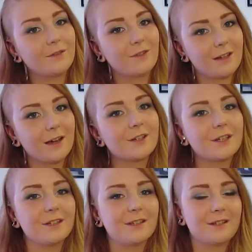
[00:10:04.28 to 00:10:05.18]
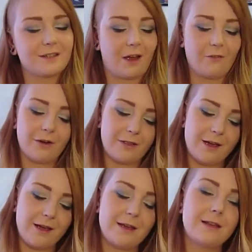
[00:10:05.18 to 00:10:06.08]
of deduction to discover
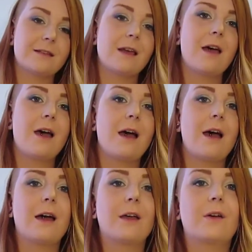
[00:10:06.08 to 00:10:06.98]
that it is a